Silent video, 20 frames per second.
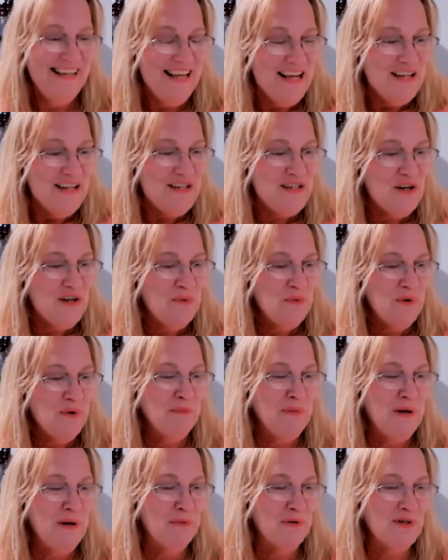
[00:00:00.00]
So when
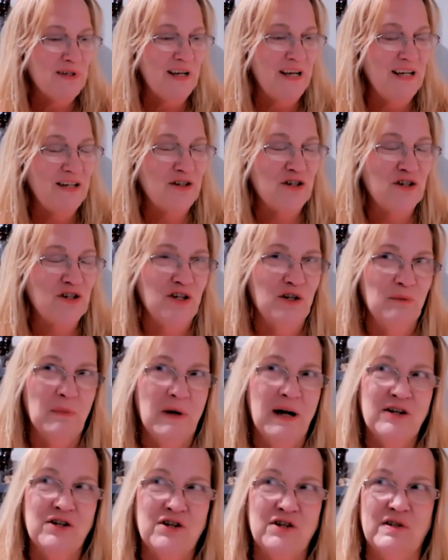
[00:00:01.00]
people say it's too
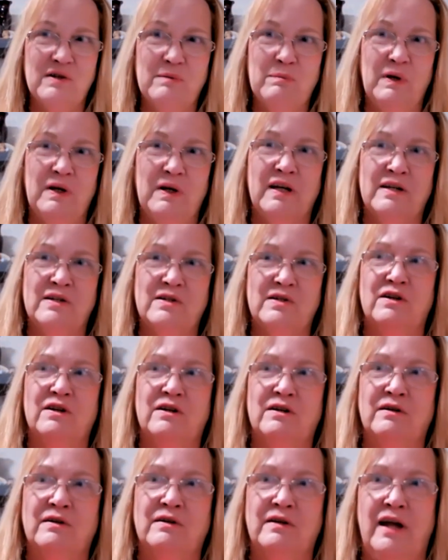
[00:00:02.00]
much, is it because
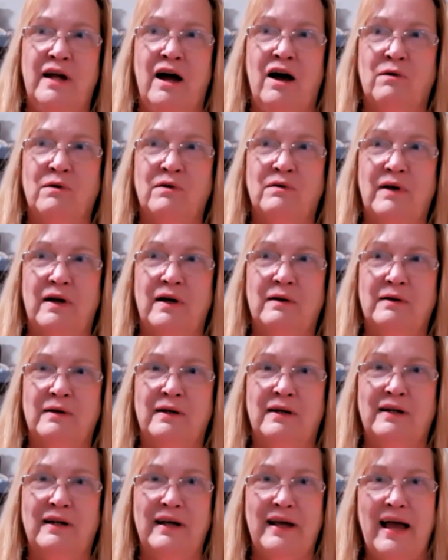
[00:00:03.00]
they're now
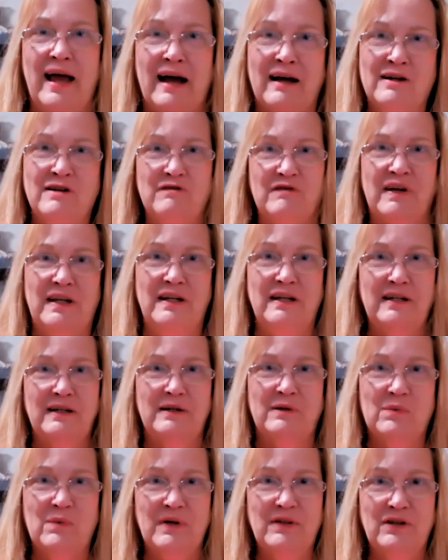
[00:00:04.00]
getting activated
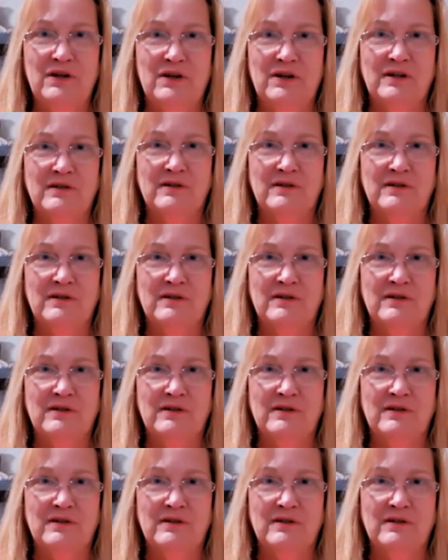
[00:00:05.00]
in what they're